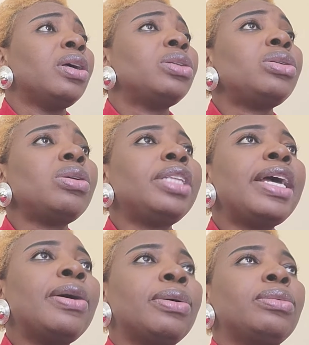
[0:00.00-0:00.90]
So
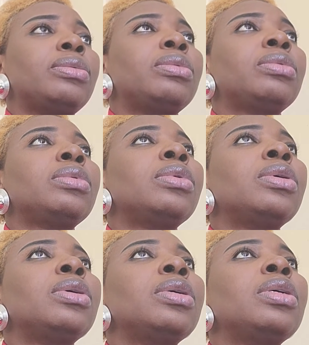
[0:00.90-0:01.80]
now
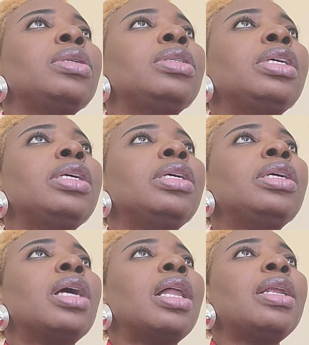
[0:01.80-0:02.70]

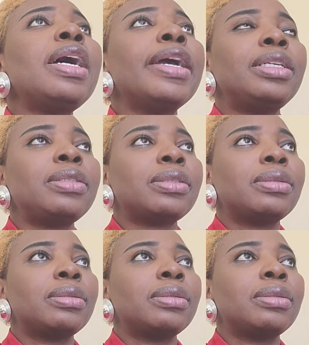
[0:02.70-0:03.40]
the client